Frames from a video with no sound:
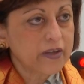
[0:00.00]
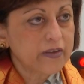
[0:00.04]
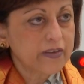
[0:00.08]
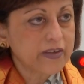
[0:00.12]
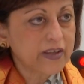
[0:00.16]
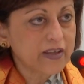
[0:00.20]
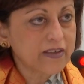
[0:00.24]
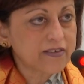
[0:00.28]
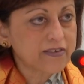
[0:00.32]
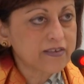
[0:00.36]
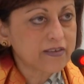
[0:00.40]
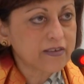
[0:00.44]

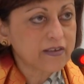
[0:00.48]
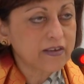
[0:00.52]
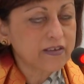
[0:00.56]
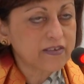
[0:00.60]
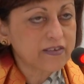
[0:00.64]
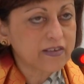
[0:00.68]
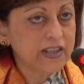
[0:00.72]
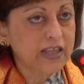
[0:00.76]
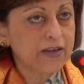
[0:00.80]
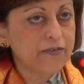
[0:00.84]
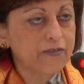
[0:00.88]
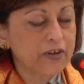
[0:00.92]
this
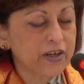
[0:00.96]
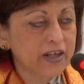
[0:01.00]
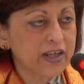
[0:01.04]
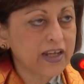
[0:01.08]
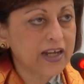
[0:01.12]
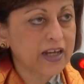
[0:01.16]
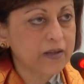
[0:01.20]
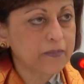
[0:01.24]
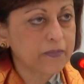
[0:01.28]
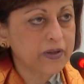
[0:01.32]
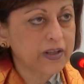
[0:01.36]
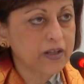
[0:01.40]
slavery
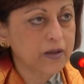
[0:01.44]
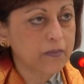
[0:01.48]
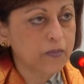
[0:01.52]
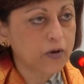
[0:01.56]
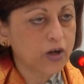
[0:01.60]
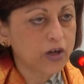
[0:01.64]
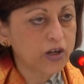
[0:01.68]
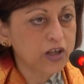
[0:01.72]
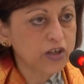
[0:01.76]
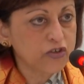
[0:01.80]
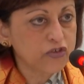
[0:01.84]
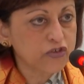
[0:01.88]
had been
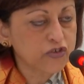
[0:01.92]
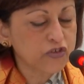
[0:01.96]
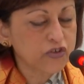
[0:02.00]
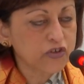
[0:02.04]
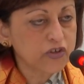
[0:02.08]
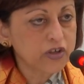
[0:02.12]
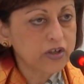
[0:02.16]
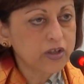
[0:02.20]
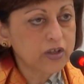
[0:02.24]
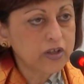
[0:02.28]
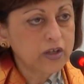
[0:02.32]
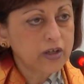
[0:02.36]
abolished
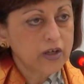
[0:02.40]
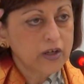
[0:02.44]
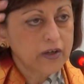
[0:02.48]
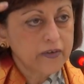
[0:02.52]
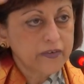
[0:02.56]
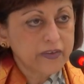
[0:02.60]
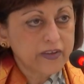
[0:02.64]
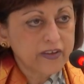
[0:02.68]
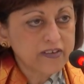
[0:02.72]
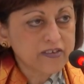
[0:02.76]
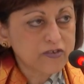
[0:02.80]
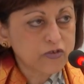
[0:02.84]

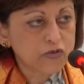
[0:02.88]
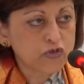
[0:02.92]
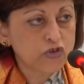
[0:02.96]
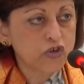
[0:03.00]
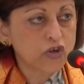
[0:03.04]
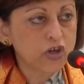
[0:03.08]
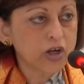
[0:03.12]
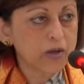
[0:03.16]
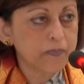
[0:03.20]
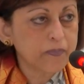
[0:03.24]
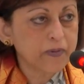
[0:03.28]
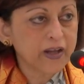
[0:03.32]
the
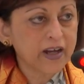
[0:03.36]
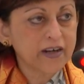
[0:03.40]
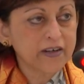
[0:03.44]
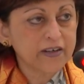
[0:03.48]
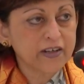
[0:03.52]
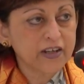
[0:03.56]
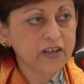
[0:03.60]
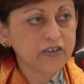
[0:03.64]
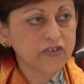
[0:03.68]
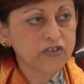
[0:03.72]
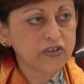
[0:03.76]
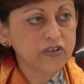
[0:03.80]
sugar
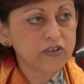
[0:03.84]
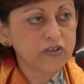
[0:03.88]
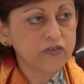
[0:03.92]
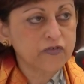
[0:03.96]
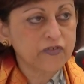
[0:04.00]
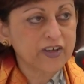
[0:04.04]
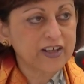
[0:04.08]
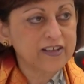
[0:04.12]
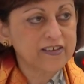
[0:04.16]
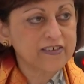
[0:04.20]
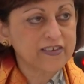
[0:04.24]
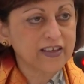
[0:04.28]
plantations
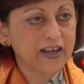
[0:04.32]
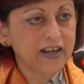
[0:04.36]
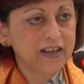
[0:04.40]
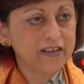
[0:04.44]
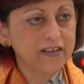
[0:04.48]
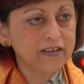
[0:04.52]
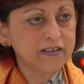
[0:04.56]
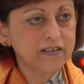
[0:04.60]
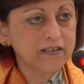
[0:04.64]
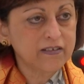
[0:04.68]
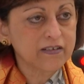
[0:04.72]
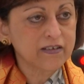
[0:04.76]
fell
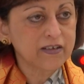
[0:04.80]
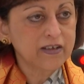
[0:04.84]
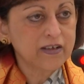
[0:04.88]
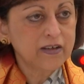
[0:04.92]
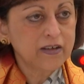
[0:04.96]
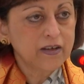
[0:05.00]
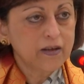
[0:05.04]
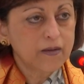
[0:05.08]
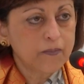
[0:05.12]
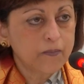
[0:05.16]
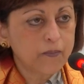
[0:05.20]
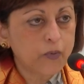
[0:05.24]
silent.
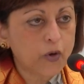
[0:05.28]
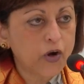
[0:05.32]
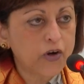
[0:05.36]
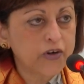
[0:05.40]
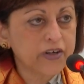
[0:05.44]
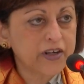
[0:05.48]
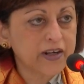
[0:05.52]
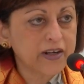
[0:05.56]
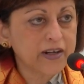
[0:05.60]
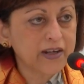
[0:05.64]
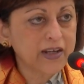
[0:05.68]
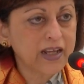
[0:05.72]

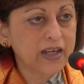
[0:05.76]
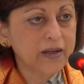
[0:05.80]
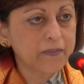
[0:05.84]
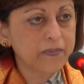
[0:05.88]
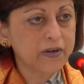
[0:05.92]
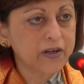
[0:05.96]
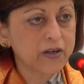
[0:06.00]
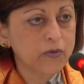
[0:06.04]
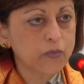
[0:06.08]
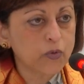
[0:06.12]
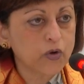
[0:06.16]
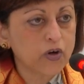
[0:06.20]
Bonded
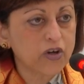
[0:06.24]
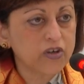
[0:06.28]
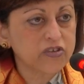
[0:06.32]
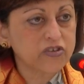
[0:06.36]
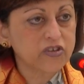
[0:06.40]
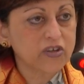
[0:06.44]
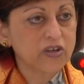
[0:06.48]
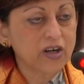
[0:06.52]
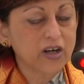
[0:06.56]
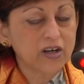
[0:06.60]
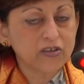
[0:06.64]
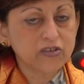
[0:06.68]
labor was
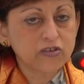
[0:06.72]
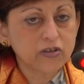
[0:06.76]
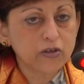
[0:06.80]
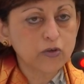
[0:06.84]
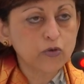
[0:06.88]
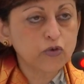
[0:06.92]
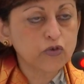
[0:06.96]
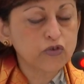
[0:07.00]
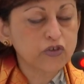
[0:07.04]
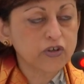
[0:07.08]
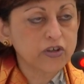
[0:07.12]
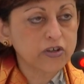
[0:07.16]
a
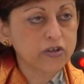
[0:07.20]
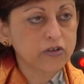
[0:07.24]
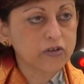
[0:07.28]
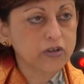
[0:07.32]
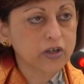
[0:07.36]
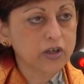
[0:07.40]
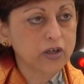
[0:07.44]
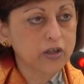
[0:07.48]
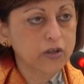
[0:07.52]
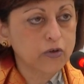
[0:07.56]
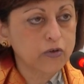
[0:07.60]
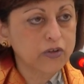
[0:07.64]
solution to
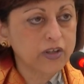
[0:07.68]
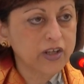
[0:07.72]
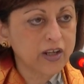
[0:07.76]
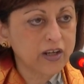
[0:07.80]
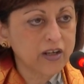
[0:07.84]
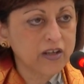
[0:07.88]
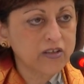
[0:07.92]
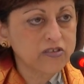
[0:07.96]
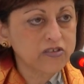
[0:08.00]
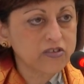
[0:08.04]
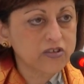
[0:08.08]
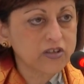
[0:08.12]
the
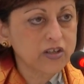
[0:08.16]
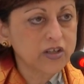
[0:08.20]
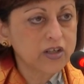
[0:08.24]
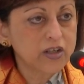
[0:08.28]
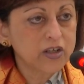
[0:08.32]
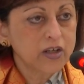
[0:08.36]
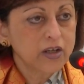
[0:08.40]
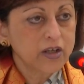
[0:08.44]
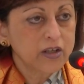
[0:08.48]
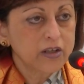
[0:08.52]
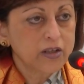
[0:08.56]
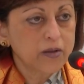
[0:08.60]
colonialist.
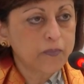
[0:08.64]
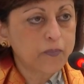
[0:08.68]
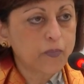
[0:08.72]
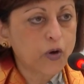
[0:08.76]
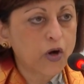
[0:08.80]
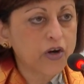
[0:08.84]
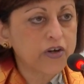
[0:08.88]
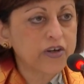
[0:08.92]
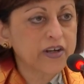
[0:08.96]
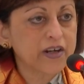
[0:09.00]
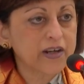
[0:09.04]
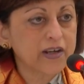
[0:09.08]
The
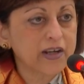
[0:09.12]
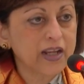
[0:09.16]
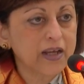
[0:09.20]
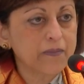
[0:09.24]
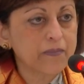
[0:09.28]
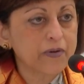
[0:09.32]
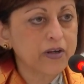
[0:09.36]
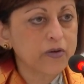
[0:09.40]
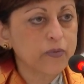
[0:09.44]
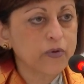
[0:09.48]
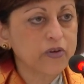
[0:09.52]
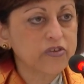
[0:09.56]
bonded
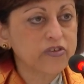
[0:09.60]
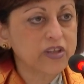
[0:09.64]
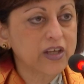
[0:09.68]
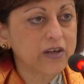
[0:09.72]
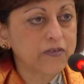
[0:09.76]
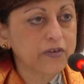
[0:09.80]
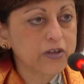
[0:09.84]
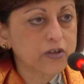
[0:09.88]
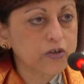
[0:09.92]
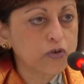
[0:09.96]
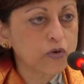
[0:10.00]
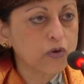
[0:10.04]
labor was
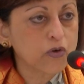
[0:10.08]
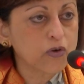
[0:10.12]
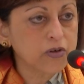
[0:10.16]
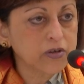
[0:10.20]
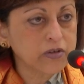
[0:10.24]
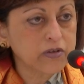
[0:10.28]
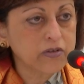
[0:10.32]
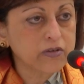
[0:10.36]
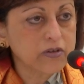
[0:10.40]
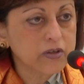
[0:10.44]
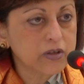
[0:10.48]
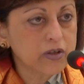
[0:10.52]
never
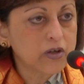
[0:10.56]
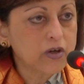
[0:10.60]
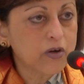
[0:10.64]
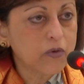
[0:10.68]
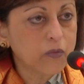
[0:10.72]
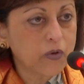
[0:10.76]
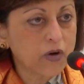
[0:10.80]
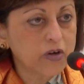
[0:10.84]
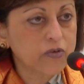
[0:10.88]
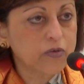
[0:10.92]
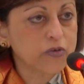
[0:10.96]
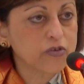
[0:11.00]
told
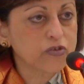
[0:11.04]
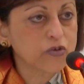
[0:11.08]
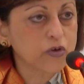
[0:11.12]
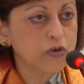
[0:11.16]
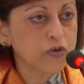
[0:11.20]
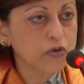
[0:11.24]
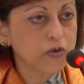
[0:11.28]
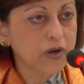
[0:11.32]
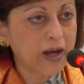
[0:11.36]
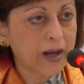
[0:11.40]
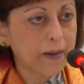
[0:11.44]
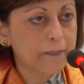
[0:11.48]
what was
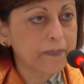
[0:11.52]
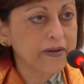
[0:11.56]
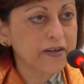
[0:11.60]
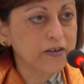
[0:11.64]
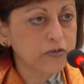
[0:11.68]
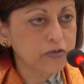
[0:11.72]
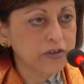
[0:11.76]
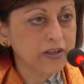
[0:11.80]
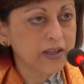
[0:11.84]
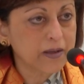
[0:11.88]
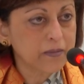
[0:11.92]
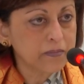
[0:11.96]
going to happen
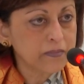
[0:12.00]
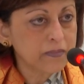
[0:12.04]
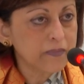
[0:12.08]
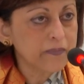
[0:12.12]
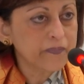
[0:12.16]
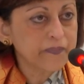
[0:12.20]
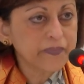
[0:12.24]
to them.